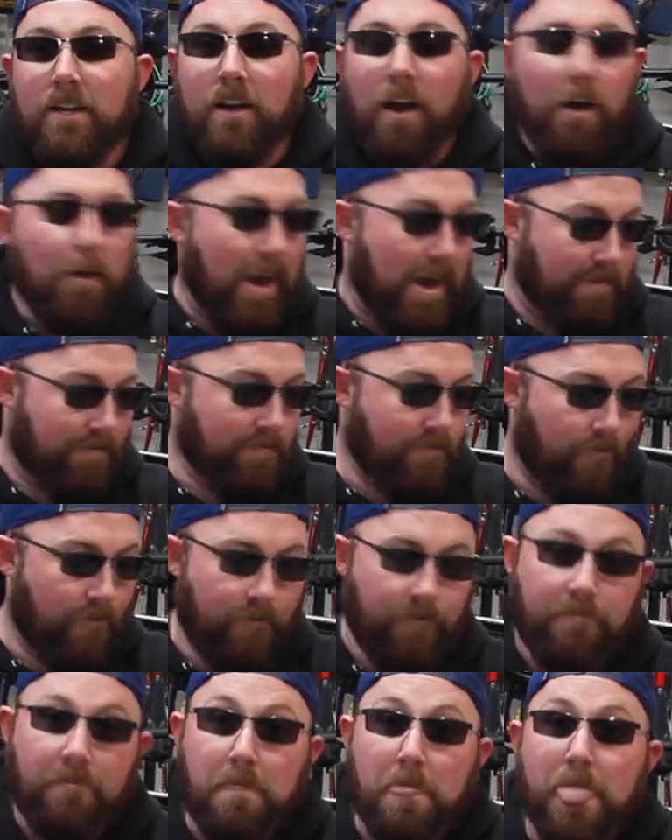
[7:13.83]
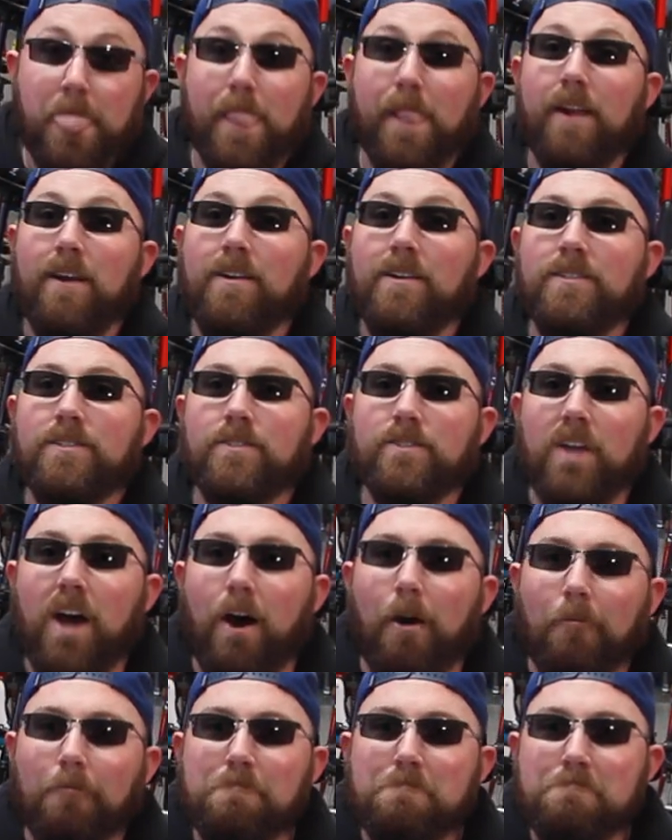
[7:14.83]
Okay,
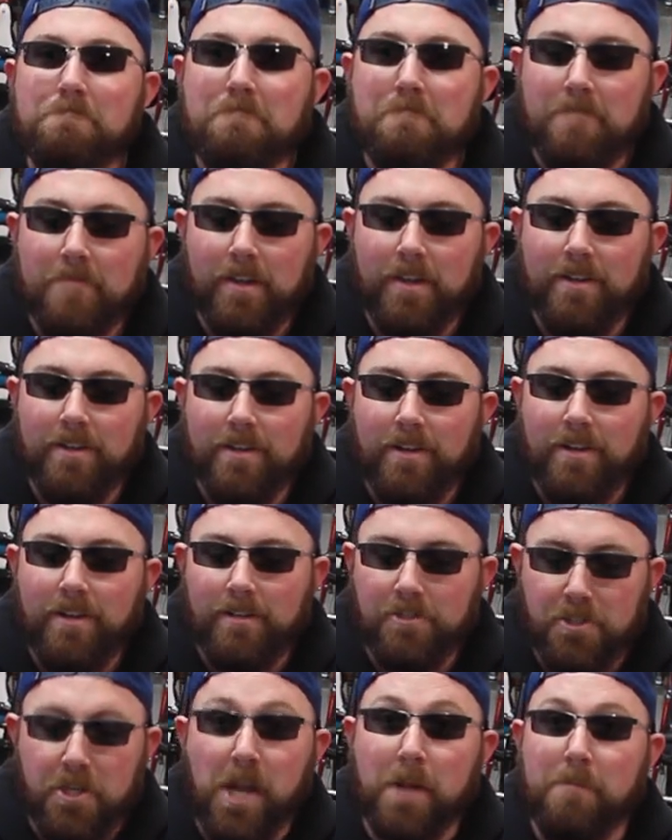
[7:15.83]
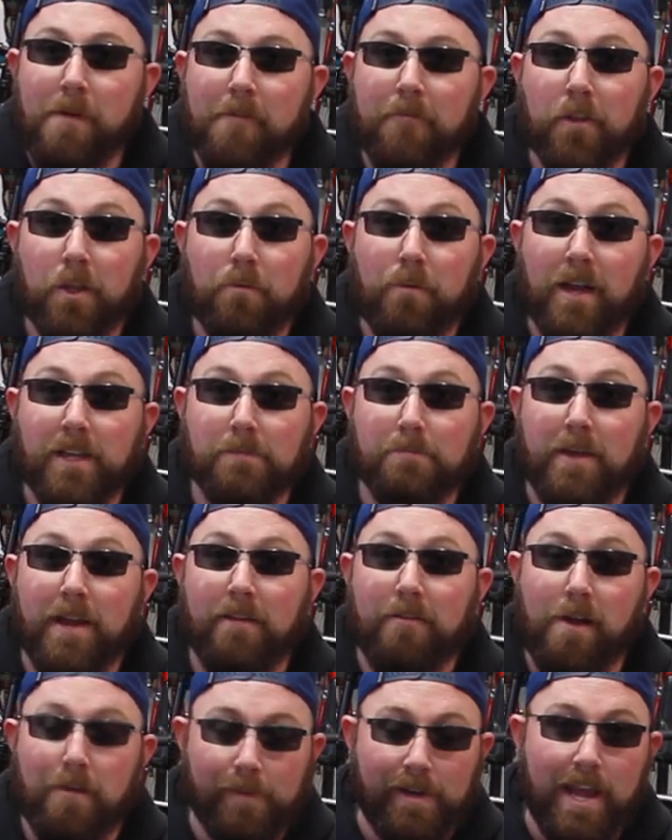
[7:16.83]
so, checking them out for the quick
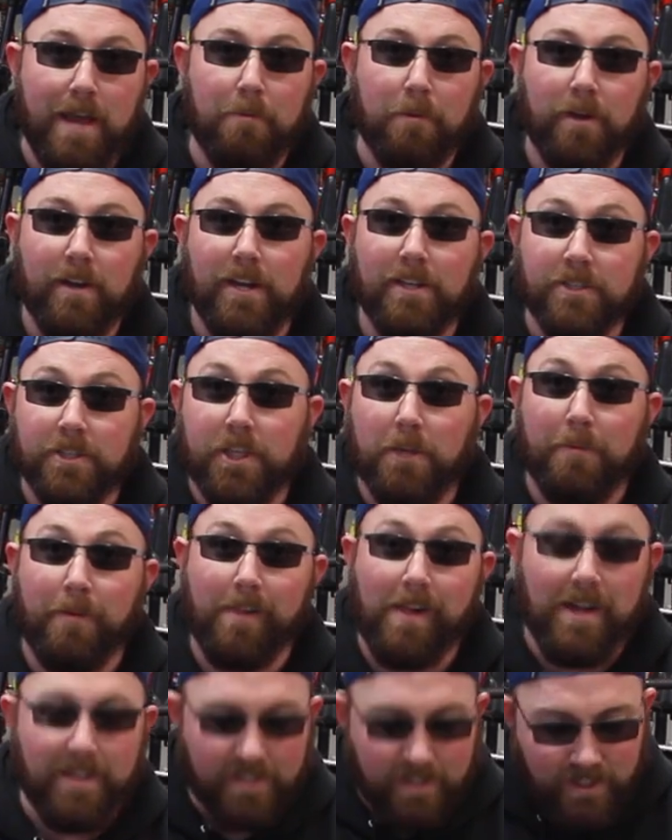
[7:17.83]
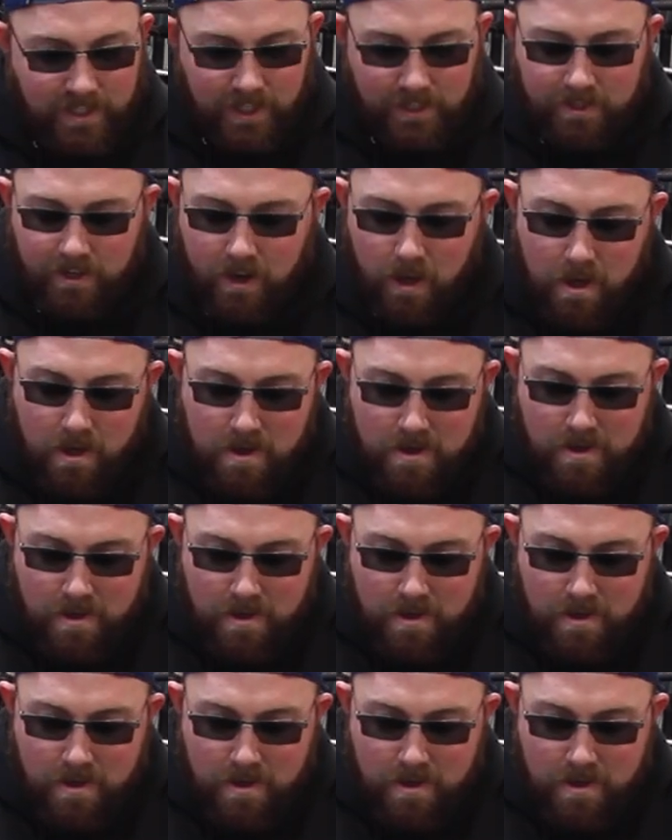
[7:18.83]
span around my neighborhood, I my glass is tinted.